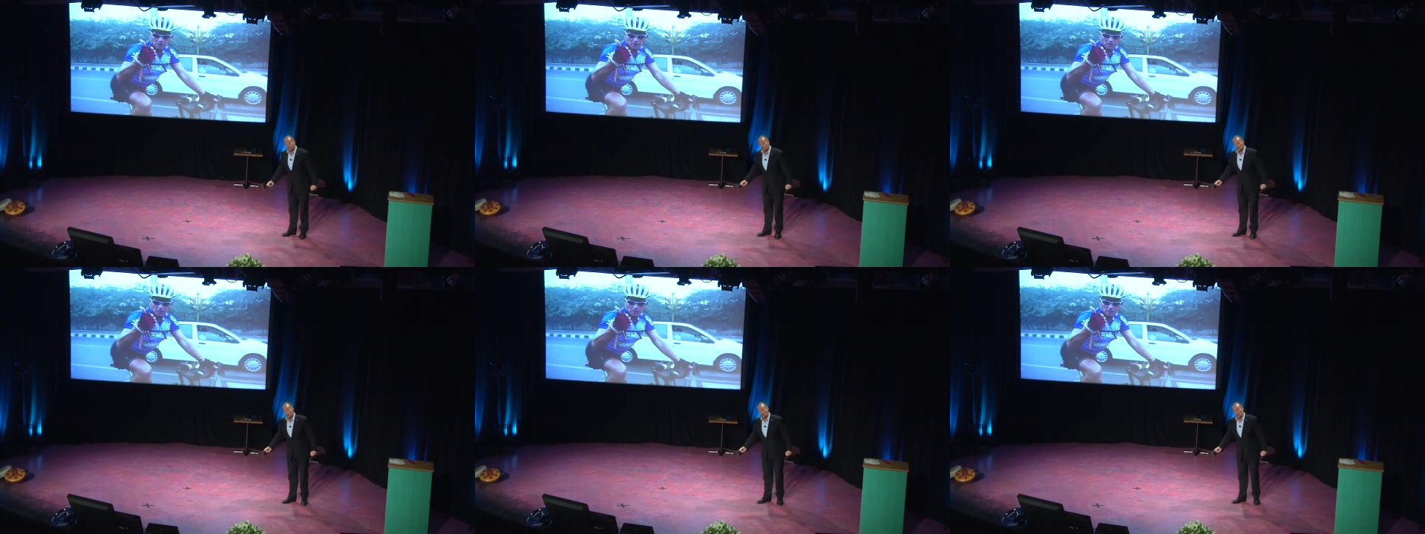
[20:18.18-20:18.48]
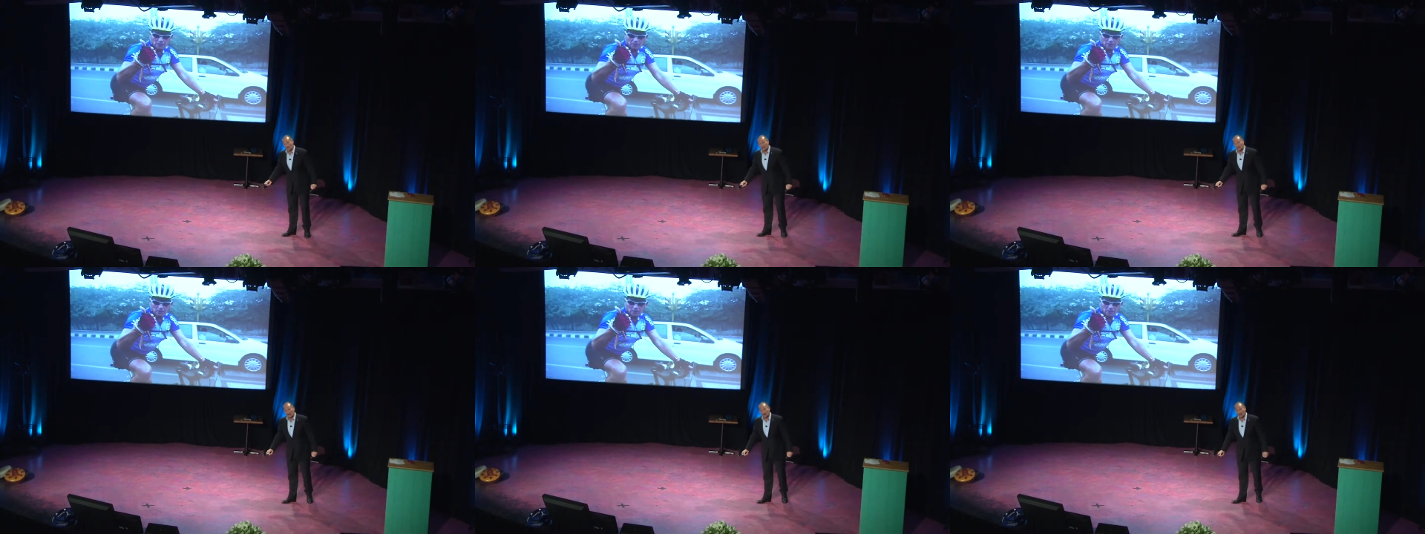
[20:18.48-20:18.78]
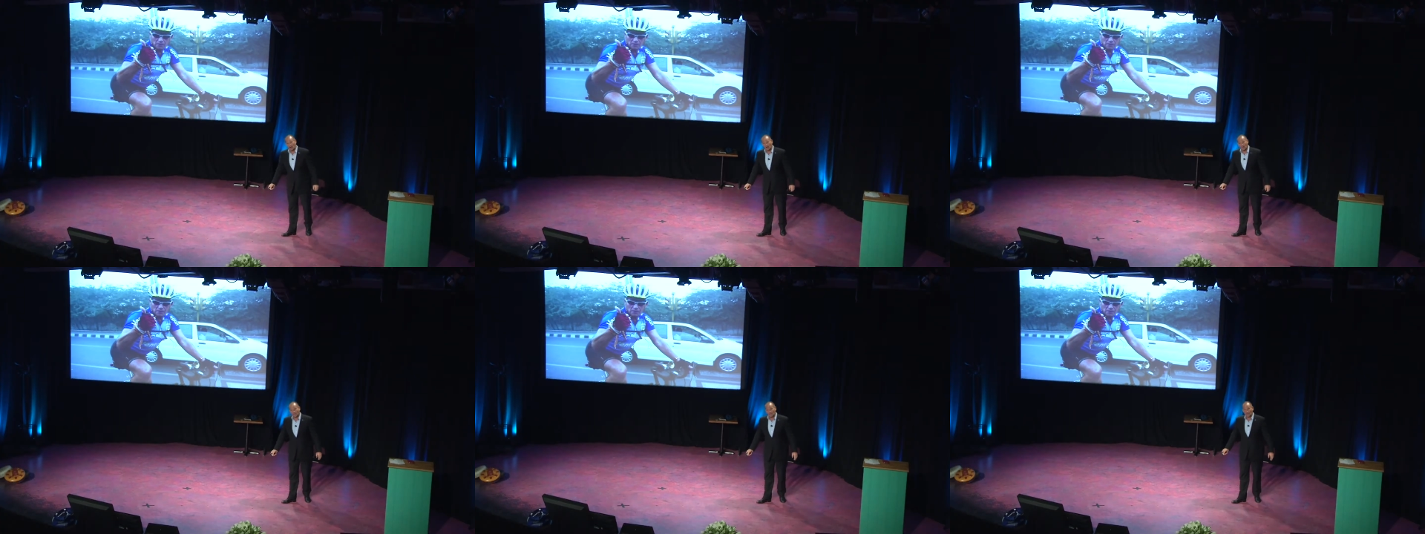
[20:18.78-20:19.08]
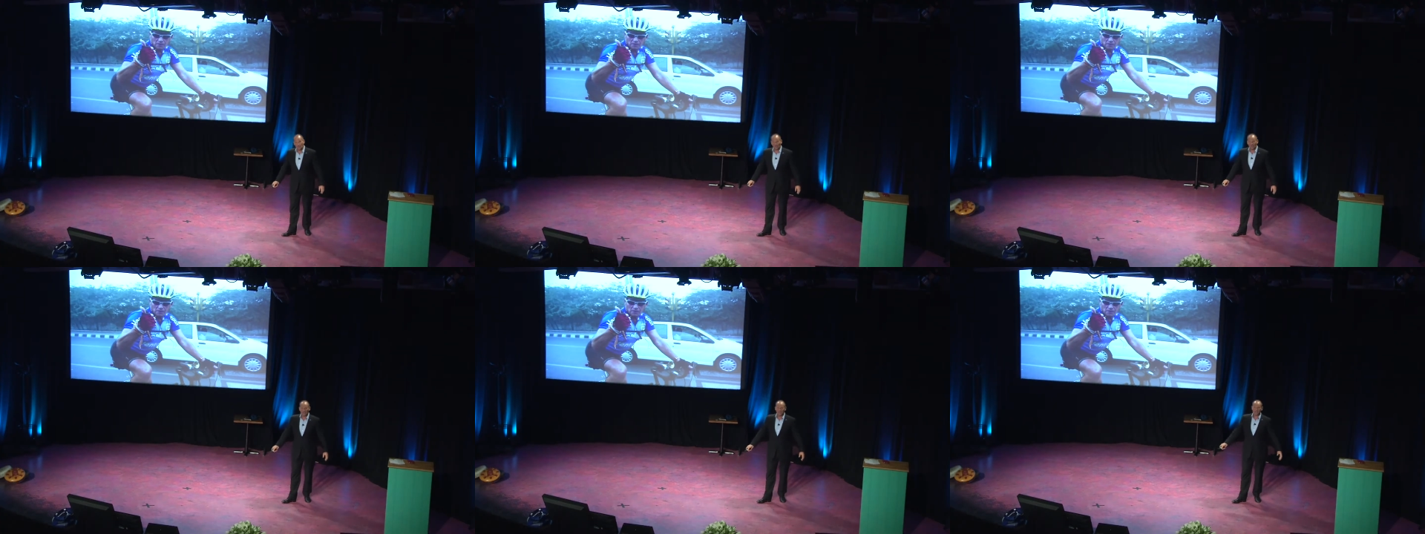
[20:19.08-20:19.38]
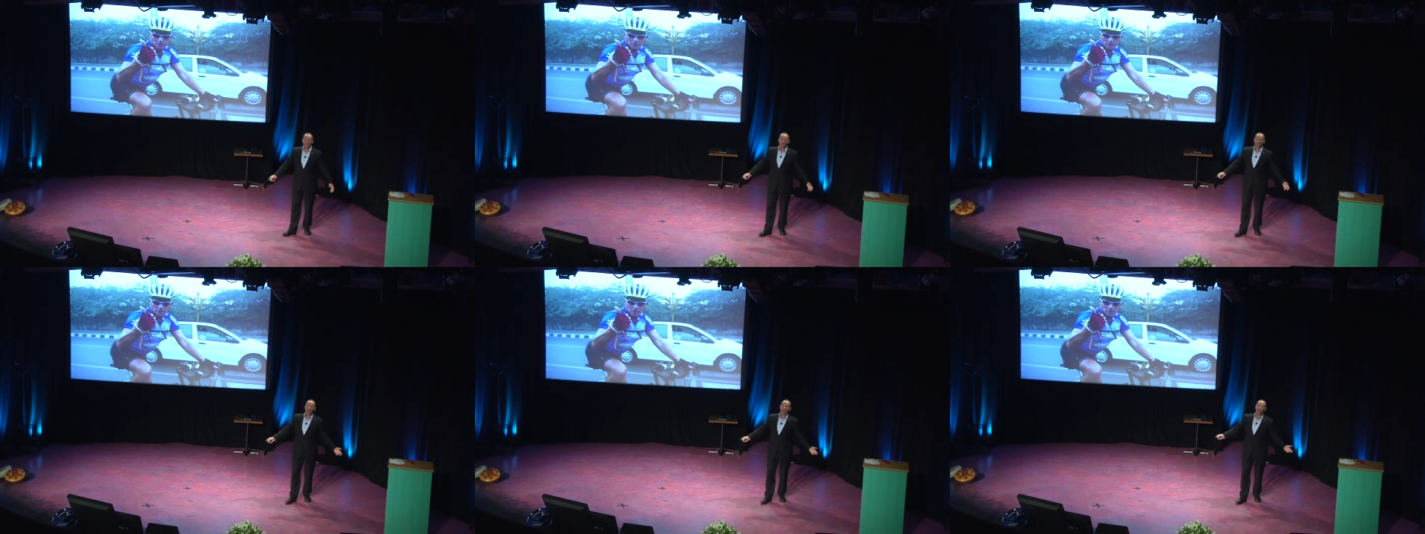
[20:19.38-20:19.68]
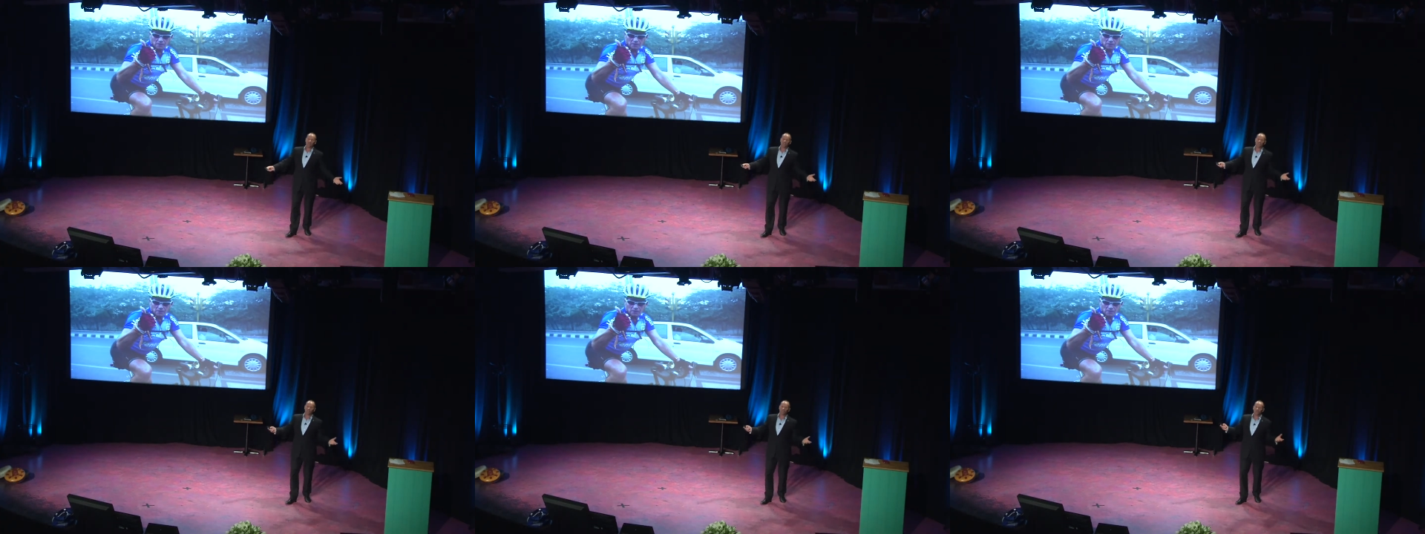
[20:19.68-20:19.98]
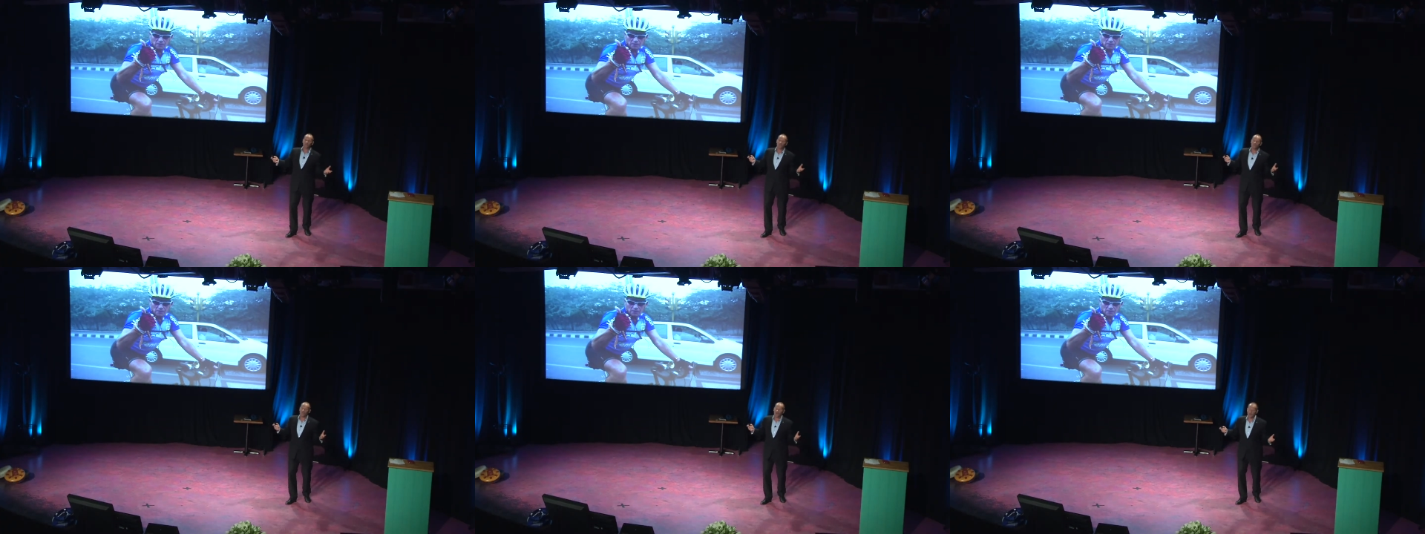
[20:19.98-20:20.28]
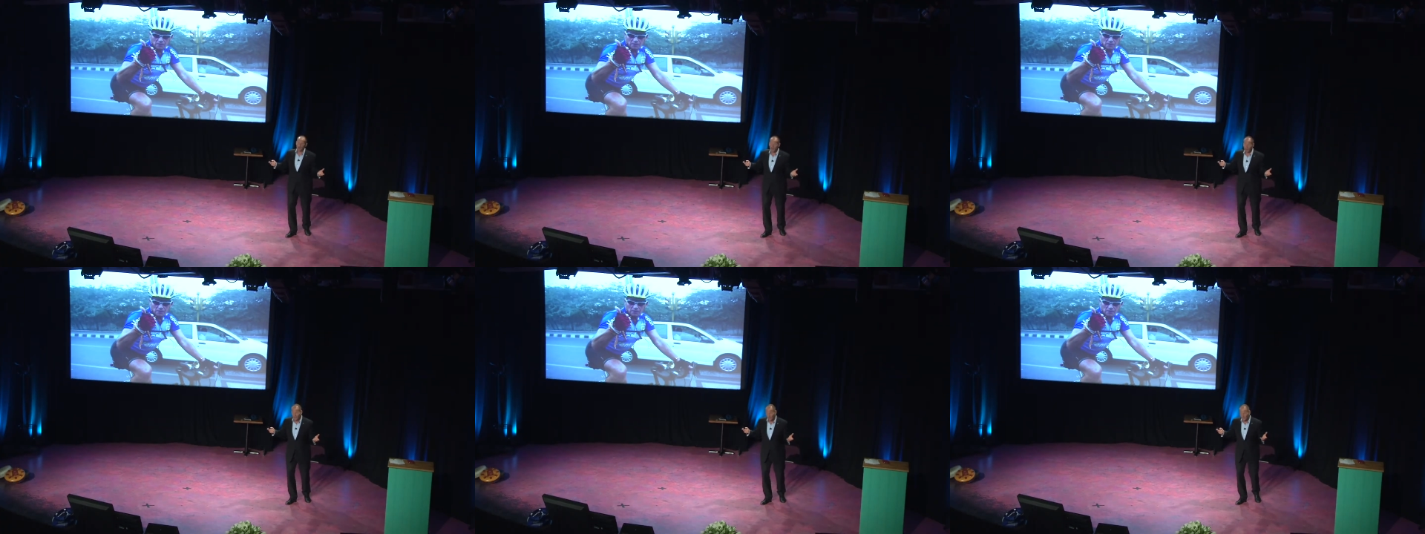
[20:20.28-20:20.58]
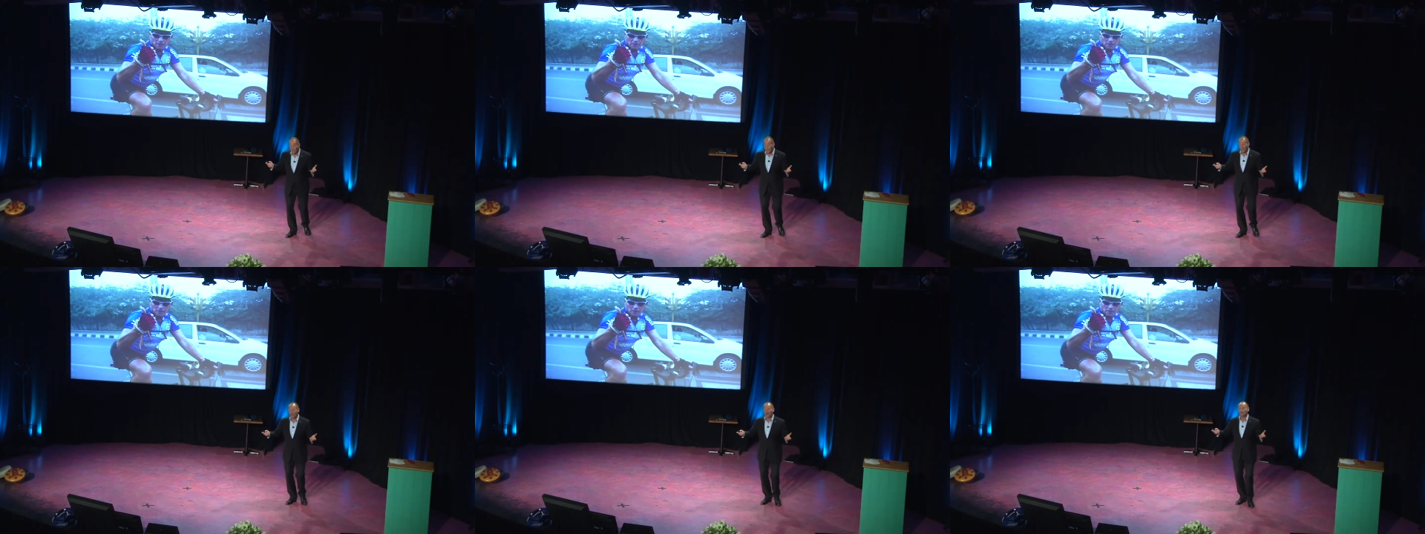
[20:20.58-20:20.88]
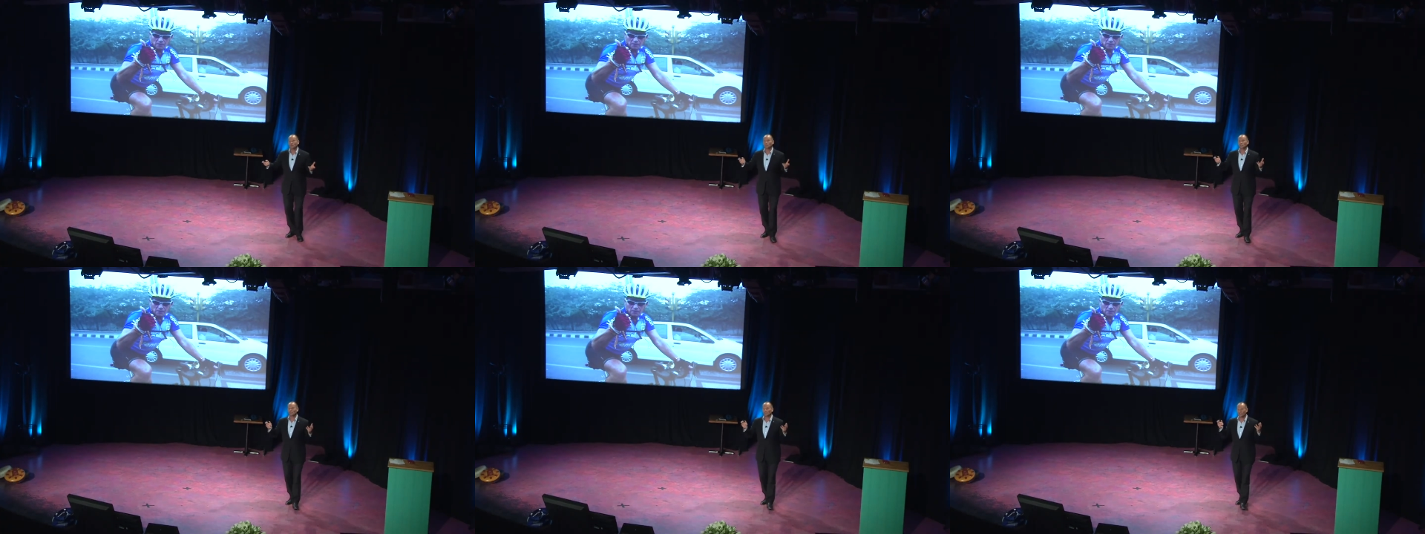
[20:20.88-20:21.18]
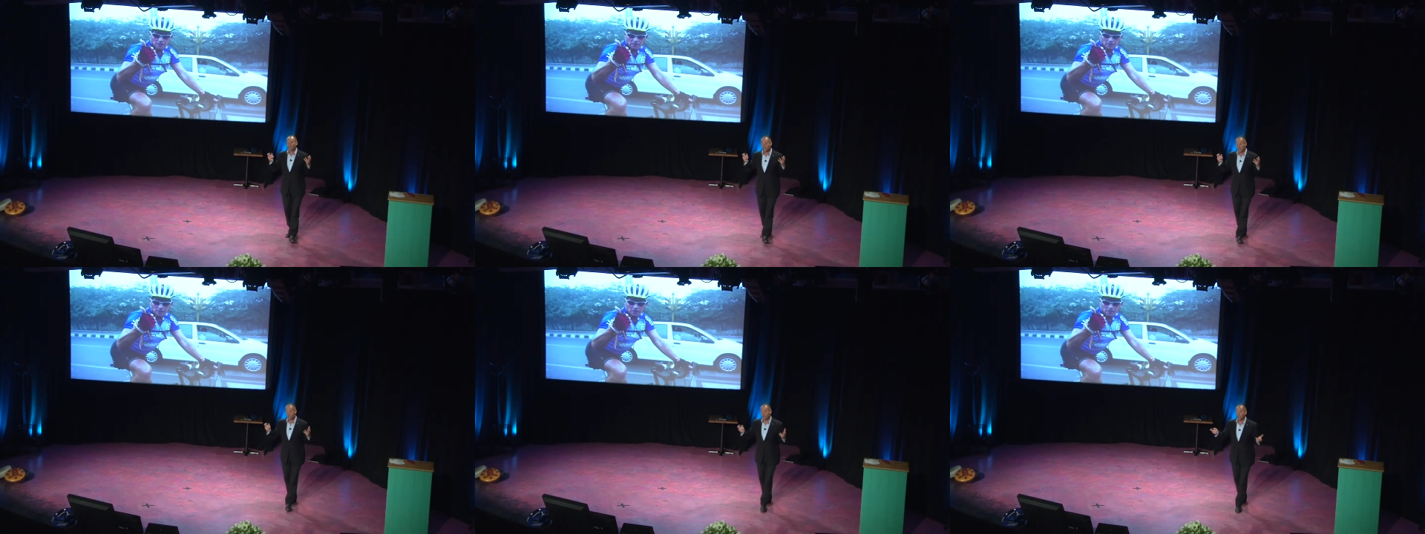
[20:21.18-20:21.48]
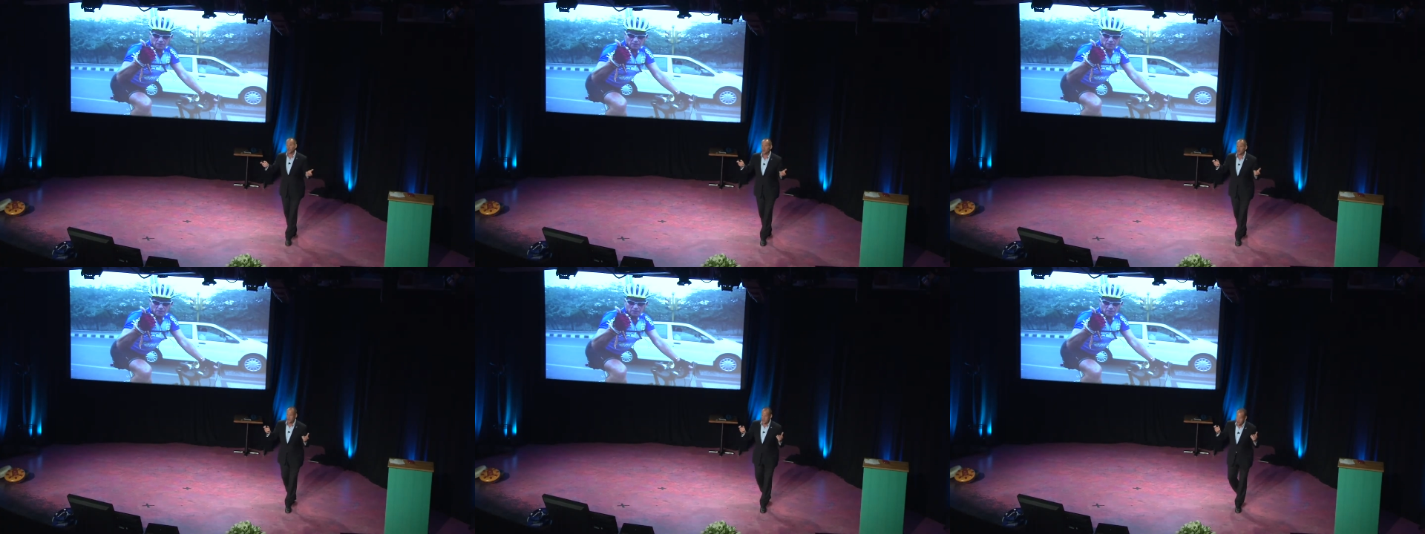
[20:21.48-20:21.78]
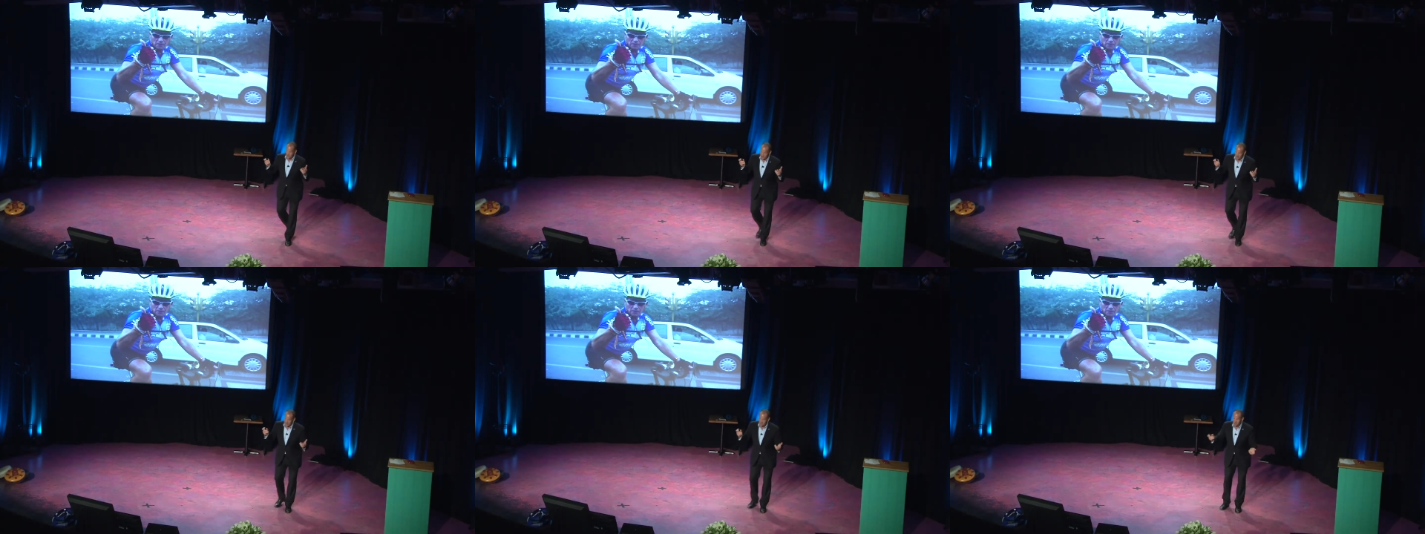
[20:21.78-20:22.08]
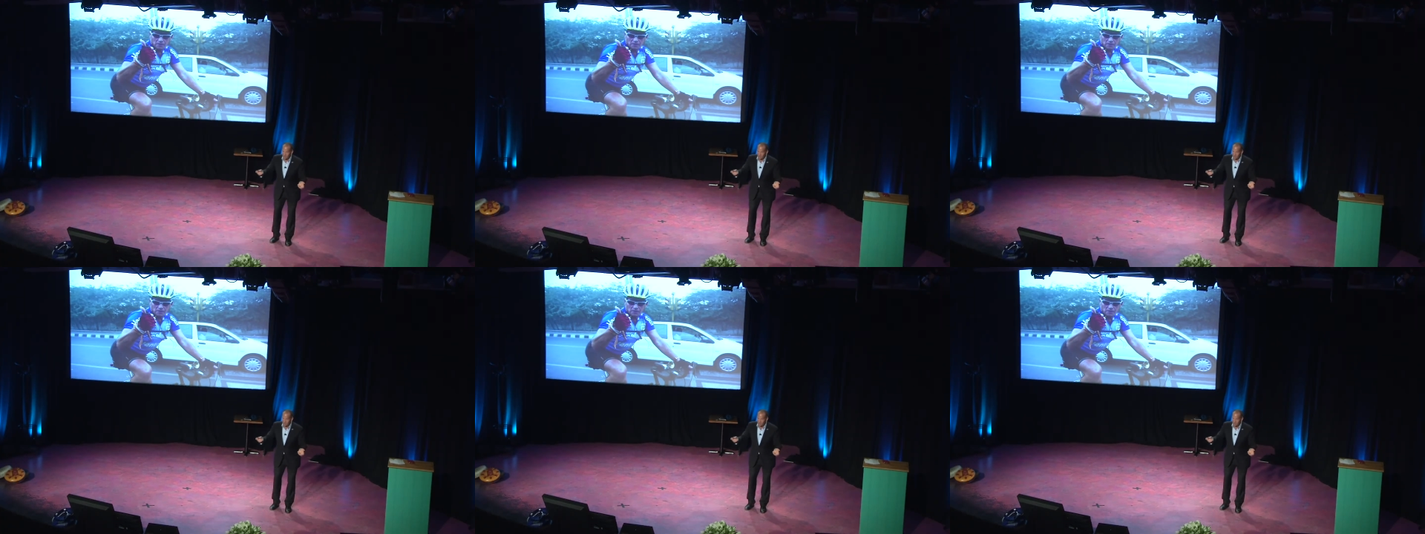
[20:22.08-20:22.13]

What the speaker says: Nobody's mouth can be seen.